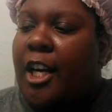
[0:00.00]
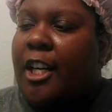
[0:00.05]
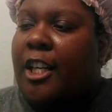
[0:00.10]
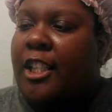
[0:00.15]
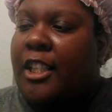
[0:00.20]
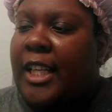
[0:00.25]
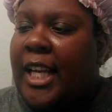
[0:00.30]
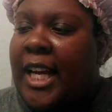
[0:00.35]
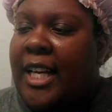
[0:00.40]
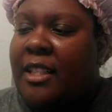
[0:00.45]

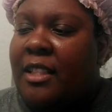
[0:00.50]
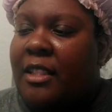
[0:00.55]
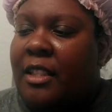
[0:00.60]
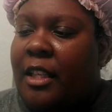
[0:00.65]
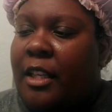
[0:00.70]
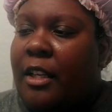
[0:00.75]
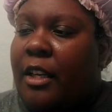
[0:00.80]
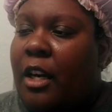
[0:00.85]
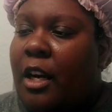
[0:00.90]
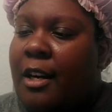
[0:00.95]

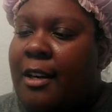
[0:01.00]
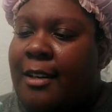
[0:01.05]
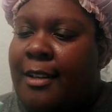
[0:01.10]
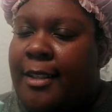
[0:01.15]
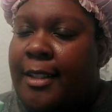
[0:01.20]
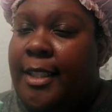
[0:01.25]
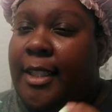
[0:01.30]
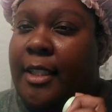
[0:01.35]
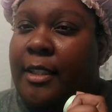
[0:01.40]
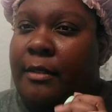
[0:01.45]
classic
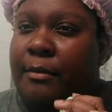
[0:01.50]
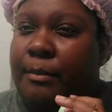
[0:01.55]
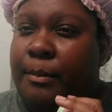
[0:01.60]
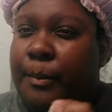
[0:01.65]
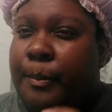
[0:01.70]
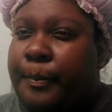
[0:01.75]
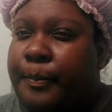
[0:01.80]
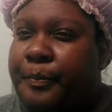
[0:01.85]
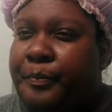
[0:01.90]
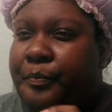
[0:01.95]
argan